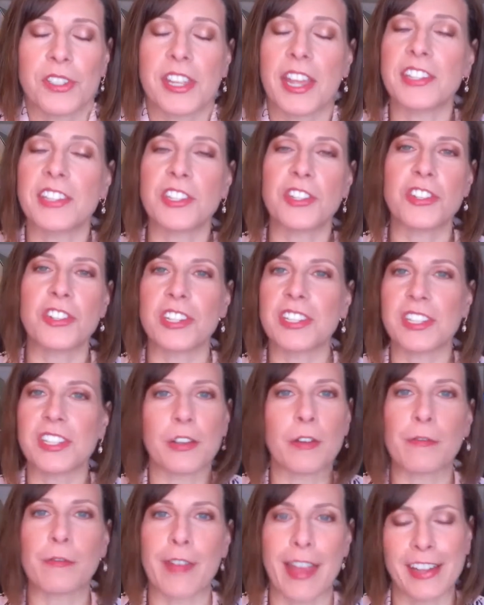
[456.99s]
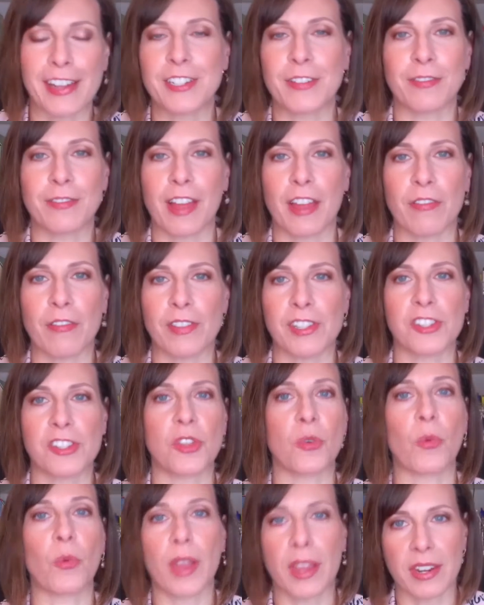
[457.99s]
That's just a fact of life. It's
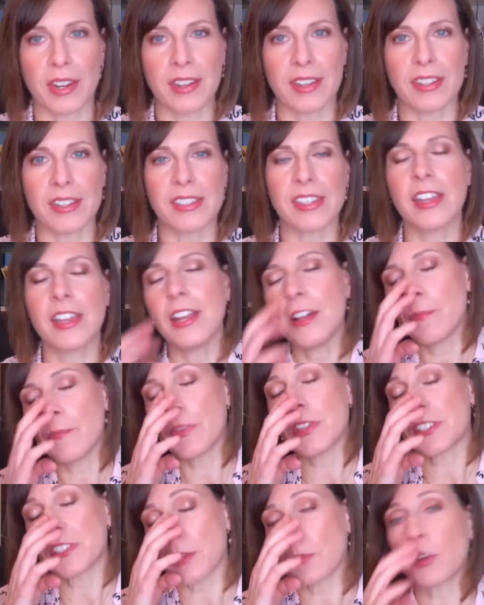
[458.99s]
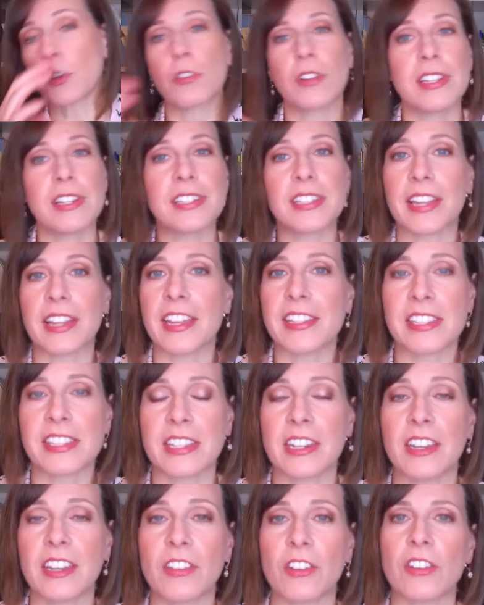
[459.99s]
the way it is. Some crease less
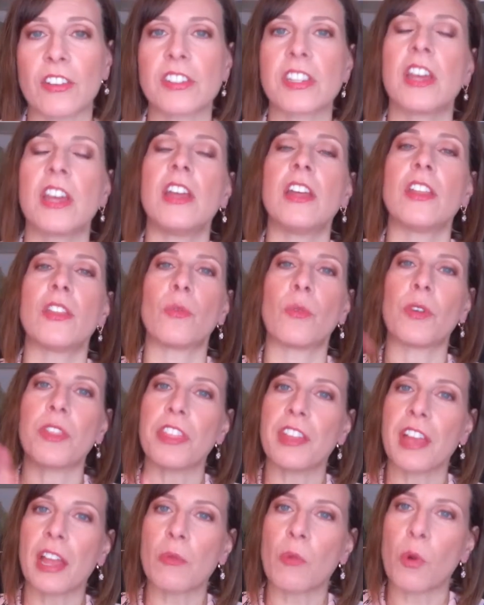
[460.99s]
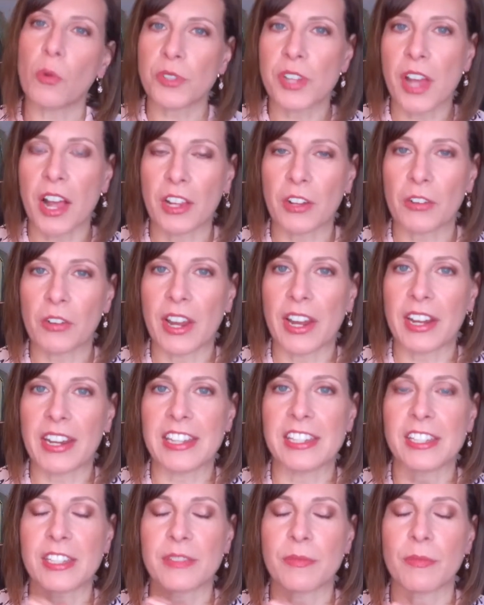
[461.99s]
than others. The one thing I won't tolerate
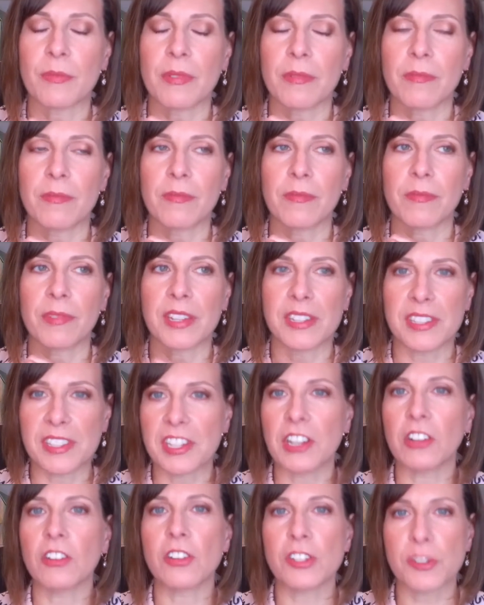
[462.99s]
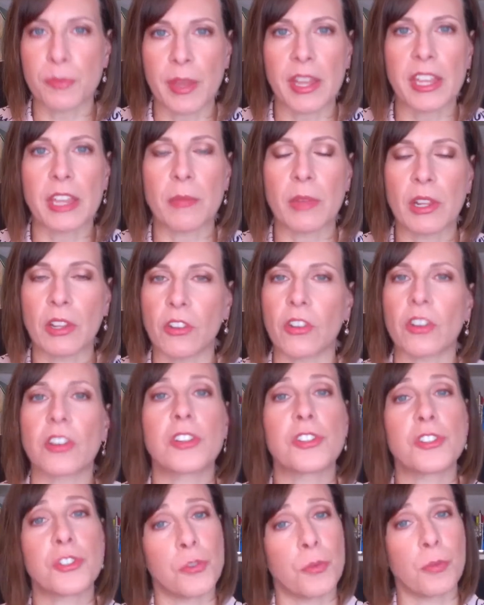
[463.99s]
is concealer is making me look
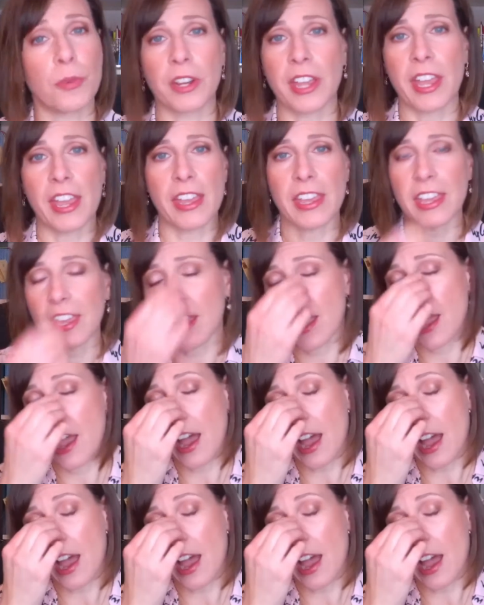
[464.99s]
super cakey.